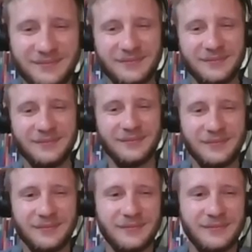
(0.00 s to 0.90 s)

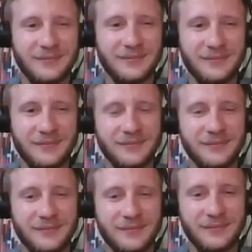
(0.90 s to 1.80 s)

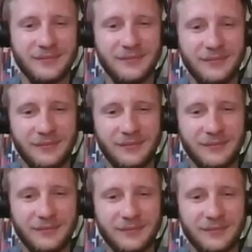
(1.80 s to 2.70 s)

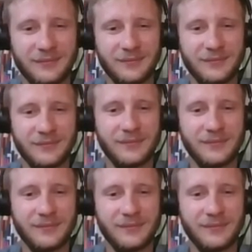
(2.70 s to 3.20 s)
[no speech]